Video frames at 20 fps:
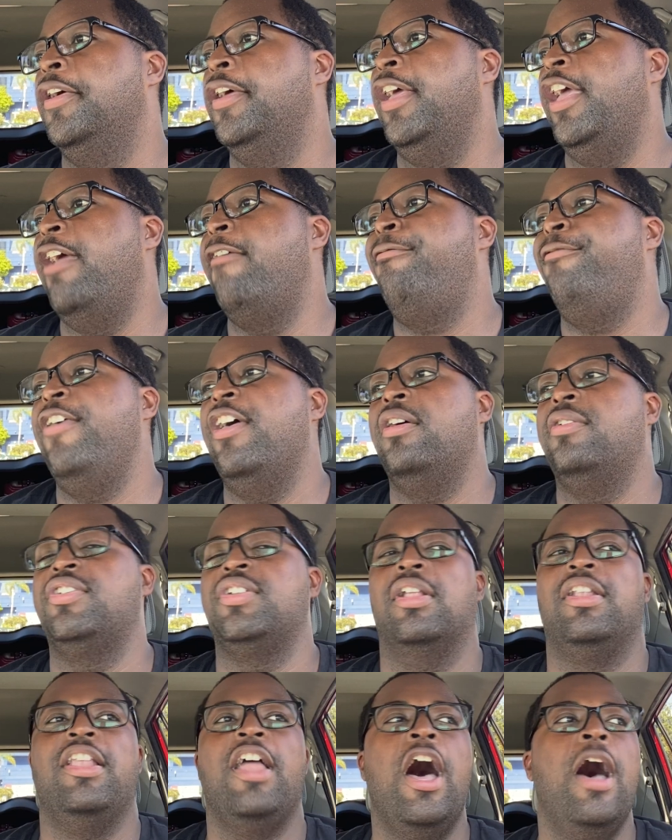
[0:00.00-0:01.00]
It feels
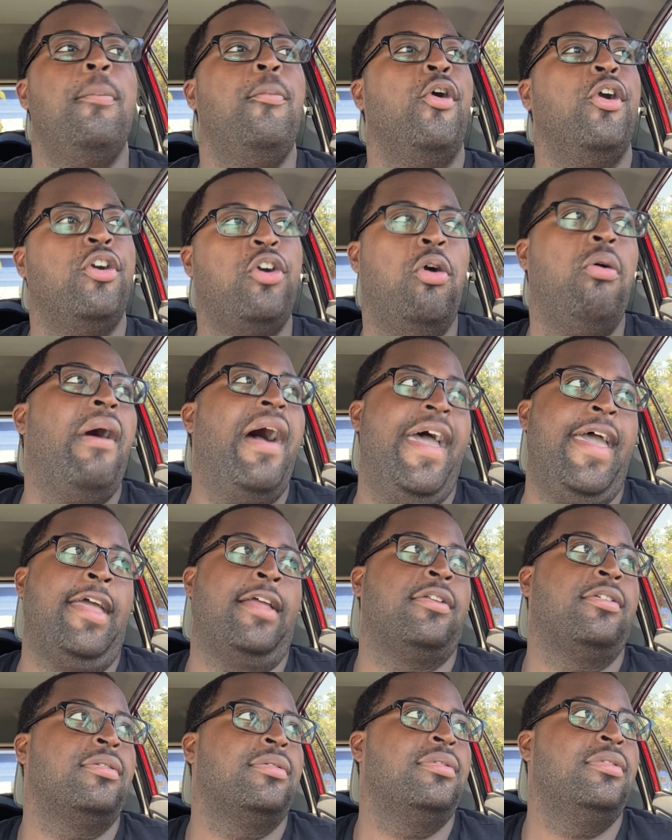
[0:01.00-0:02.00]
a lot more quiet
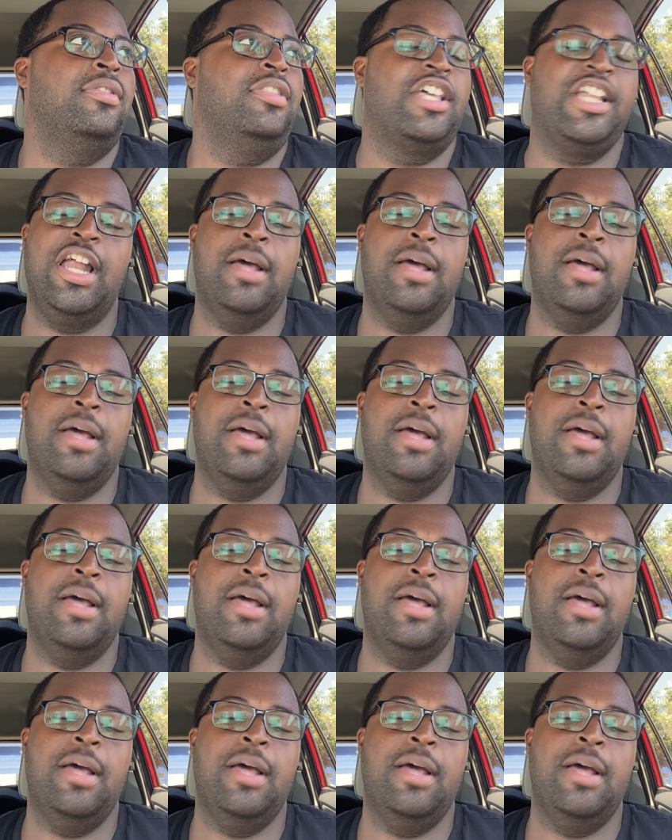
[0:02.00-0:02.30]
that